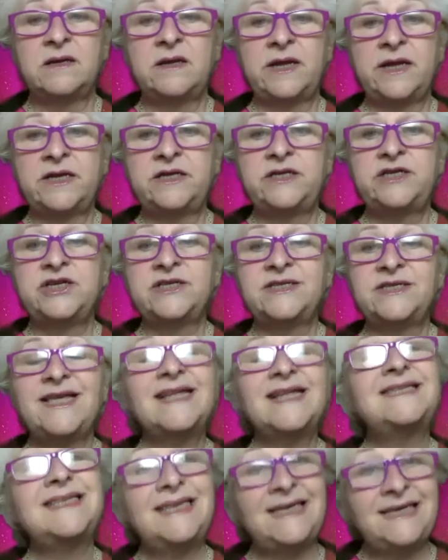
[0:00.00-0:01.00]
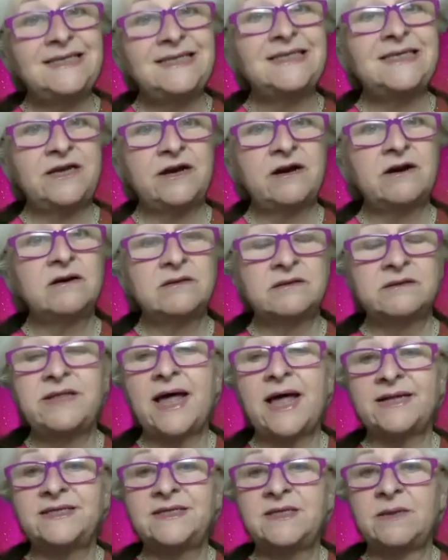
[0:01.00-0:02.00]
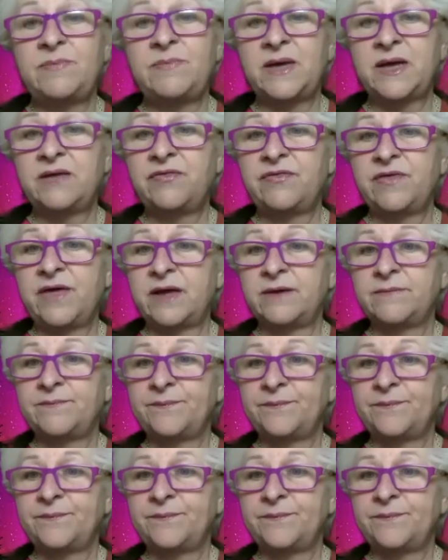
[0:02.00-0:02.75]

It just gets easier. That's the big thing.